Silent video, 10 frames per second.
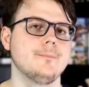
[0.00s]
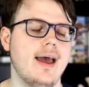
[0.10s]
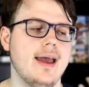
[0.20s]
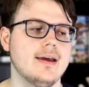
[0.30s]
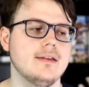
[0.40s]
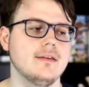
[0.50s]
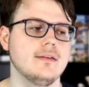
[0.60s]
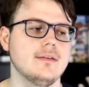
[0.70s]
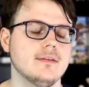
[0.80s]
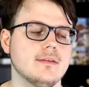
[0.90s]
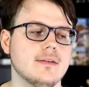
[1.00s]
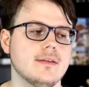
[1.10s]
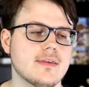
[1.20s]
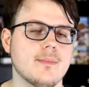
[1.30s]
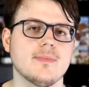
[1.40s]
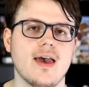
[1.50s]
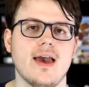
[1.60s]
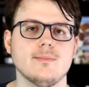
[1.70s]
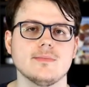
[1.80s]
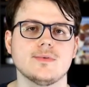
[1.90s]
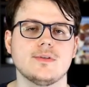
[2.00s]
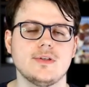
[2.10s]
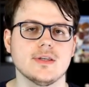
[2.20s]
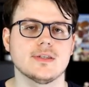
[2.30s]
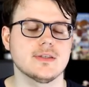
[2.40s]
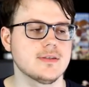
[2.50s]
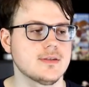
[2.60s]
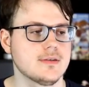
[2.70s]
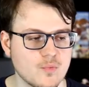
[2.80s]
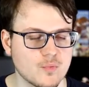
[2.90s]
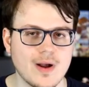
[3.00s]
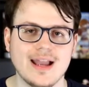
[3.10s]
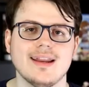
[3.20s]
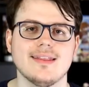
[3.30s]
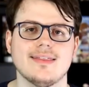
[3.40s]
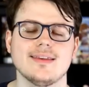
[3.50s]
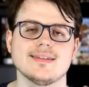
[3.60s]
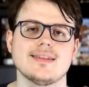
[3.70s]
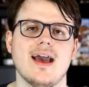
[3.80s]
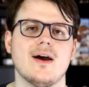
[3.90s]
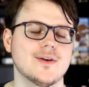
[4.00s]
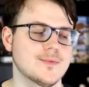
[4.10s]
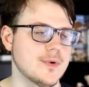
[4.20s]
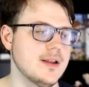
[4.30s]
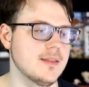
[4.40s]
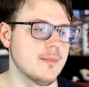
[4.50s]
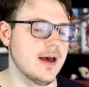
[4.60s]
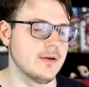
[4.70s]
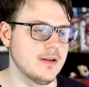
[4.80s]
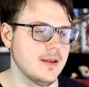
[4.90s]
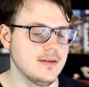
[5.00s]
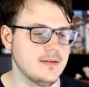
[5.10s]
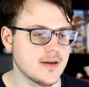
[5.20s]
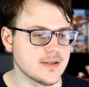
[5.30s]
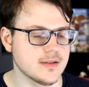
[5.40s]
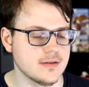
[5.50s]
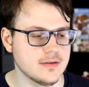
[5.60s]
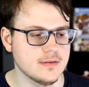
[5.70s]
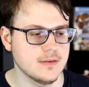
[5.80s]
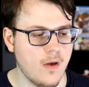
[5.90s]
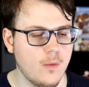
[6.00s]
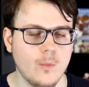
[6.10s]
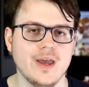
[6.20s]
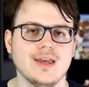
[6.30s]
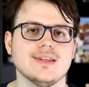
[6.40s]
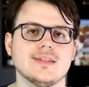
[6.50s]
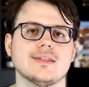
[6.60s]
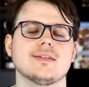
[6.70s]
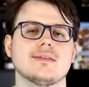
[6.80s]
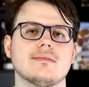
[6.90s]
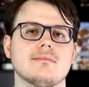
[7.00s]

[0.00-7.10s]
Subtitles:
and sometimes just writing things down and reading them out doesn't always